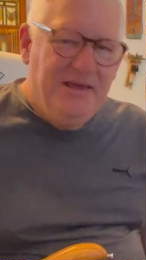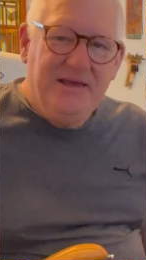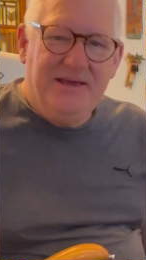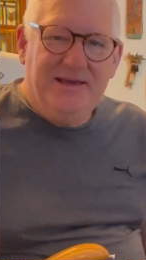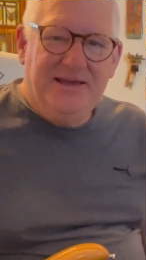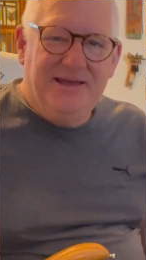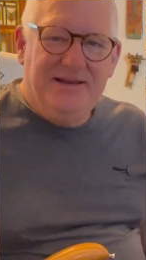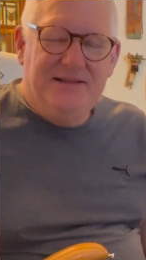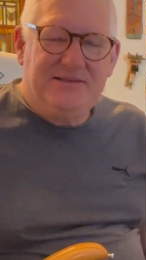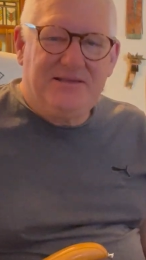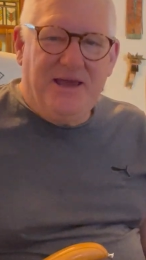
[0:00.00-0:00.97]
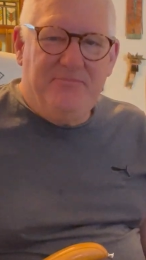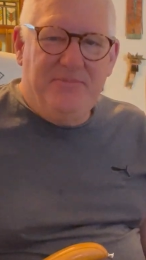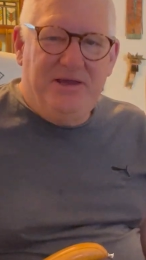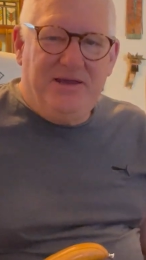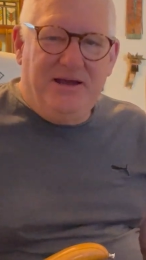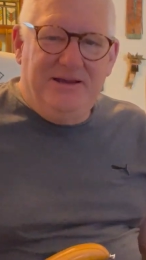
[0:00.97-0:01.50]
And it's kept
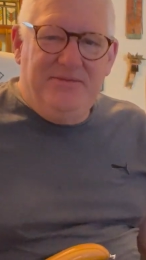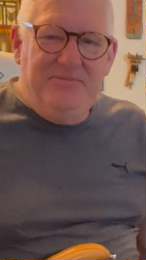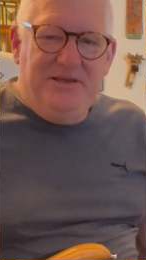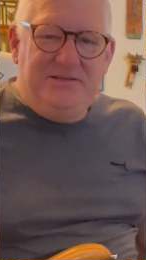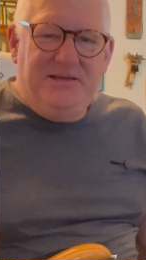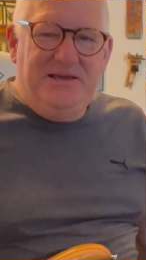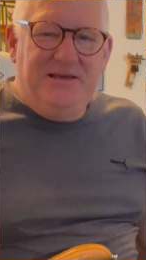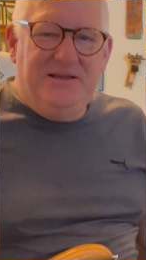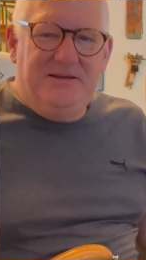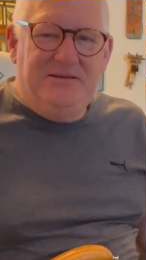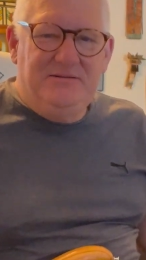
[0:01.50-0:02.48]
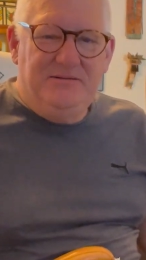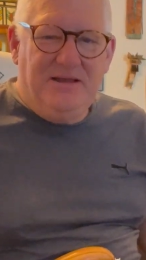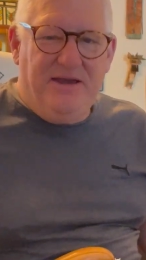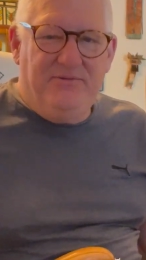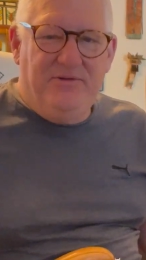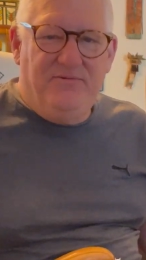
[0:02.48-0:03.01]
me kind of busy and
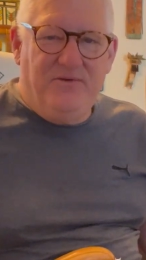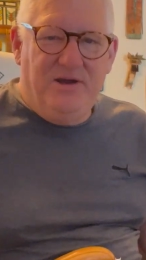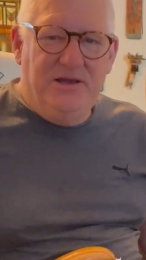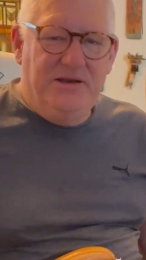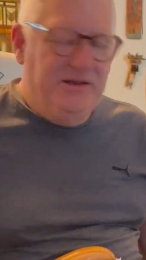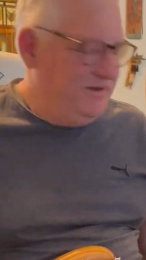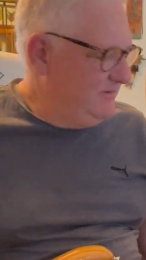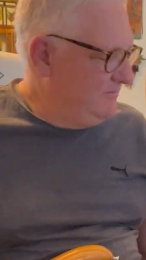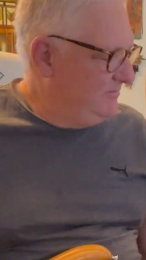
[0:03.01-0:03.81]
having fun and...